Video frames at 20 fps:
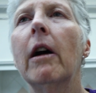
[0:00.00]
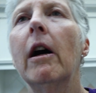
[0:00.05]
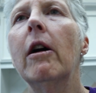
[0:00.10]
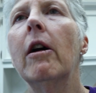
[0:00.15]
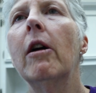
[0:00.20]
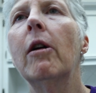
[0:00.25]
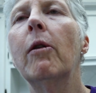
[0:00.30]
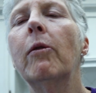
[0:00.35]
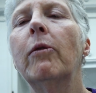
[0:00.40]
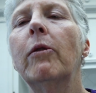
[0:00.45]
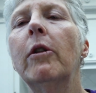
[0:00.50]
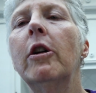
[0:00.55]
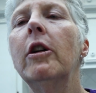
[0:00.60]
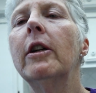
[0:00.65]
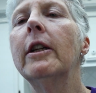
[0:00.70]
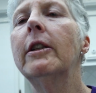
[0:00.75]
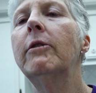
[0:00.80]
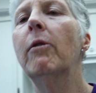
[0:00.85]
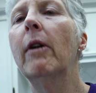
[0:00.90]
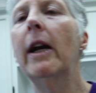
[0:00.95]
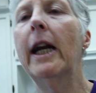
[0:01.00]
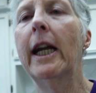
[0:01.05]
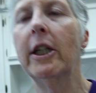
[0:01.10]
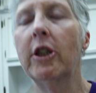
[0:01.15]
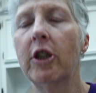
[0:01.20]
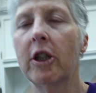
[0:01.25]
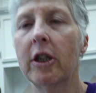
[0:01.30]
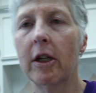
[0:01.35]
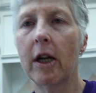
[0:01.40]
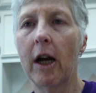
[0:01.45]
oh, hood
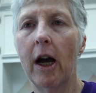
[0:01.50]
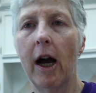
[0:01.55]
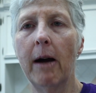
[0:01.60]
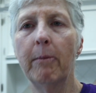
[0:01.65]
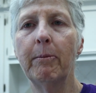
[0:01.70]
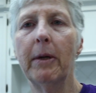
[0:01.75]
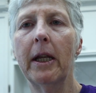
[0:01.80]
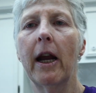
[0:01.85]
range top,